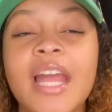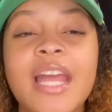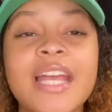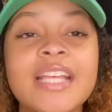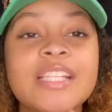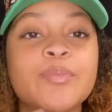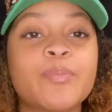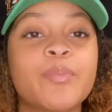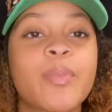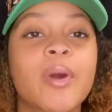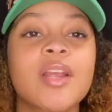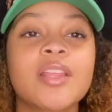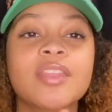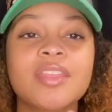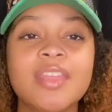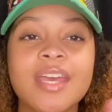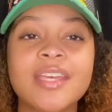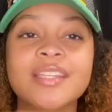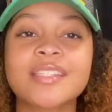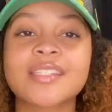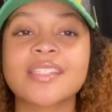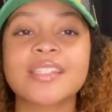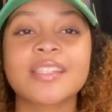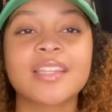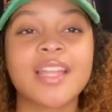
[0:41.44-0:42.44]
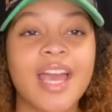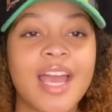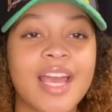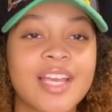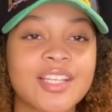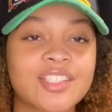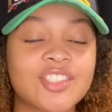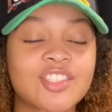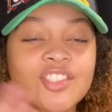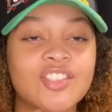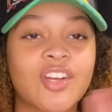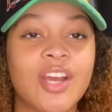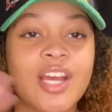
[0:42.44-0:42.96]
it's birthday
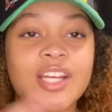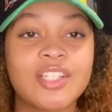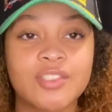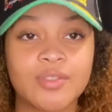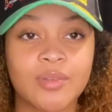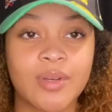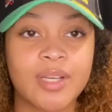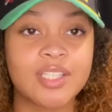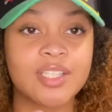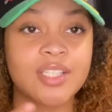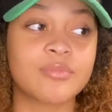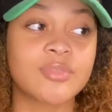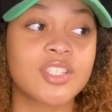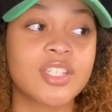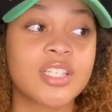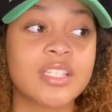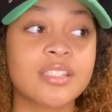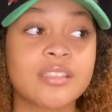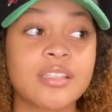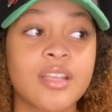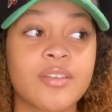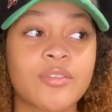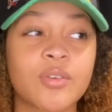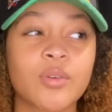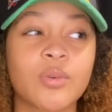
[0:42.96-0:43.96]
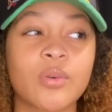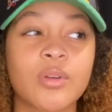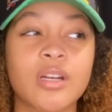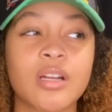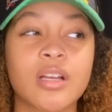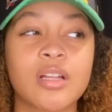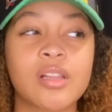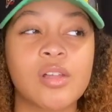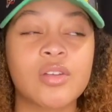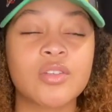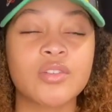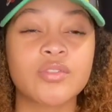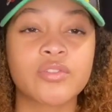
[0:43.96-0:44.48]
slash graduation she's never ordered
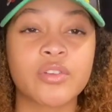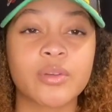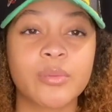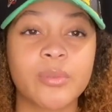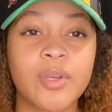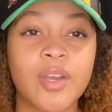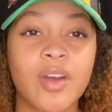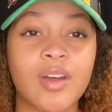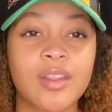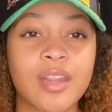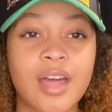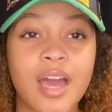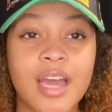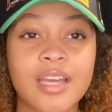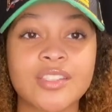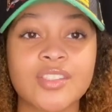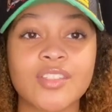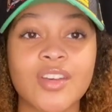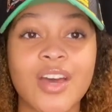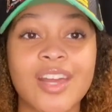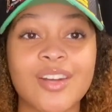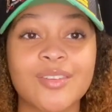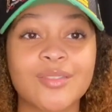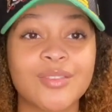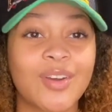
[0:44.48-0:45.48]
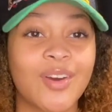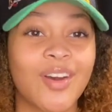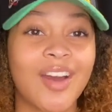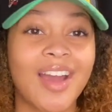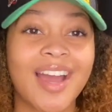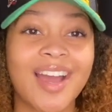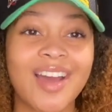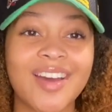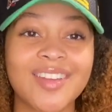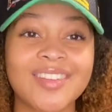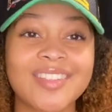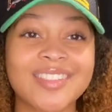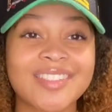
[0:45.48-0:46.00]
clothes for me online so i don't know
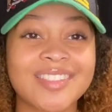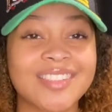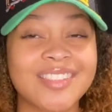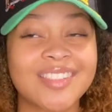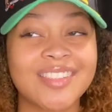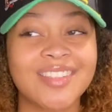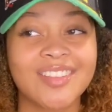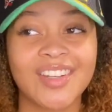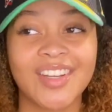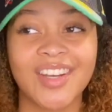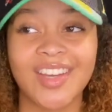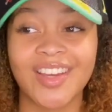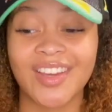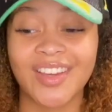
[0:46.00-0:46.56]
how this is gonna